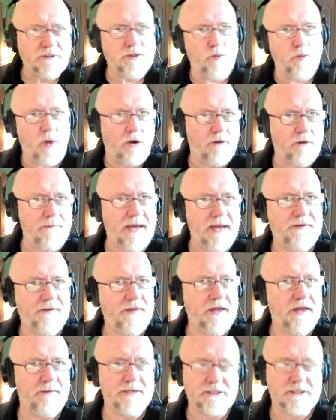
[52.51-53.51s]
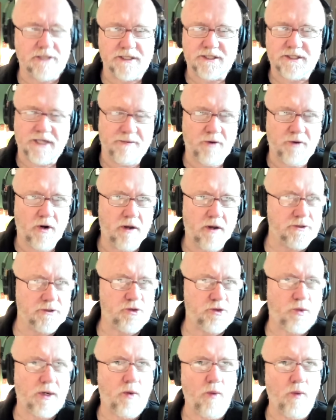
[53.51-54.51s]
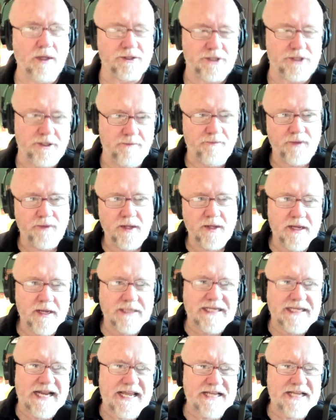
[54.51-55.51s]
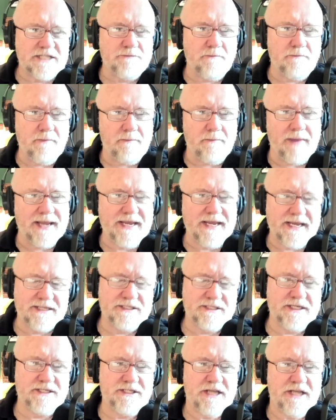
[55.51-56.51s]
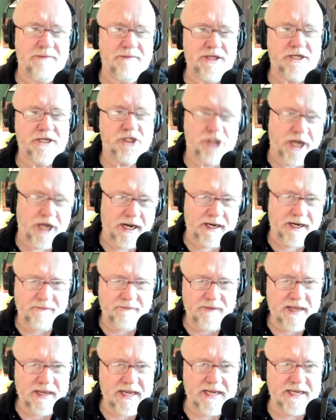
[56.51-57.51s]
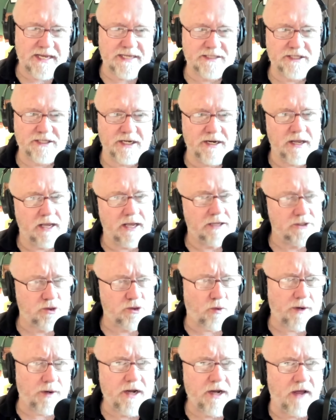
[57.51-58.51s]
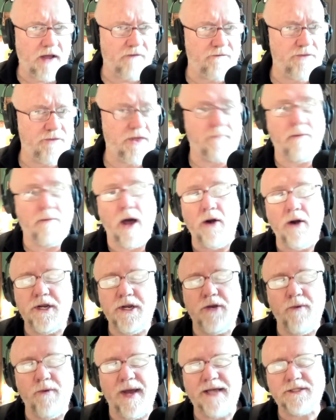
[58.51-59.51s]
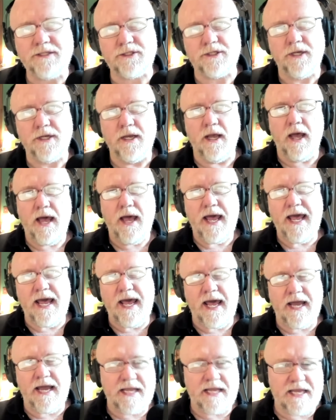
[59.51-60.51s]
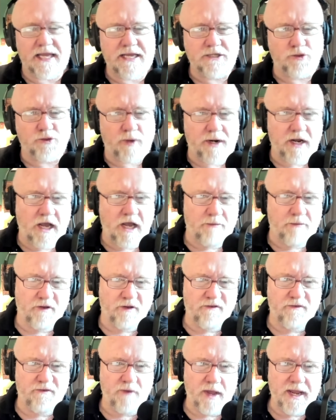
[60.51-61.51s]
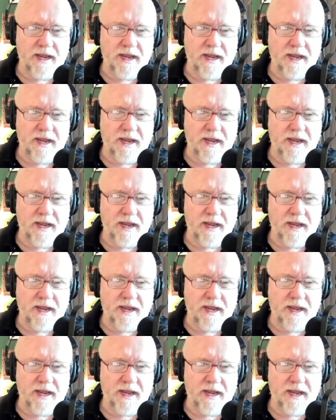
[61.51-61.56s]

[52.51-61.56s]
and welcome back to the Enemies List. I'm your host, Rick Wilson. Today, is my guest is Timothy Shenk. He is an historian of the modern U.S., and he has written a couple of